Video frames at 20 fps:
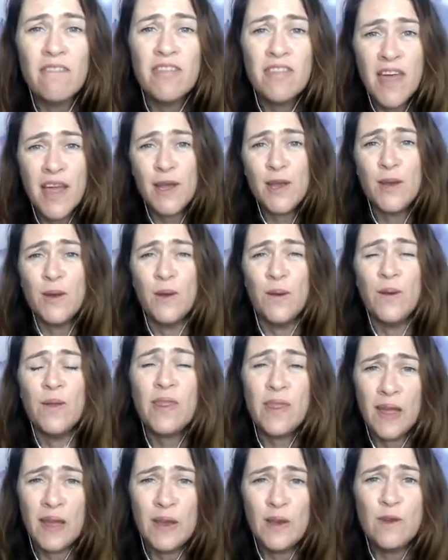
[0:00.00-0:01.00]
Thank you.
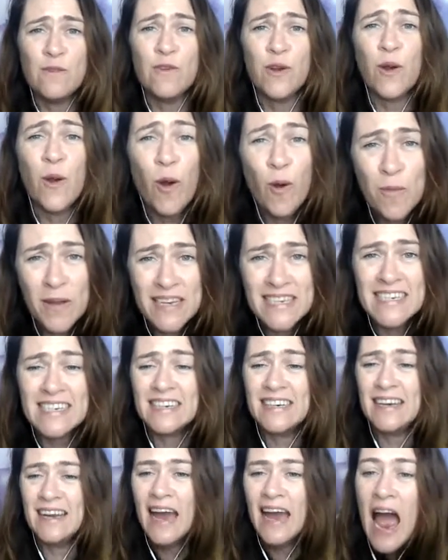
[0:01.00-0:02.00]
Thank you for commenting.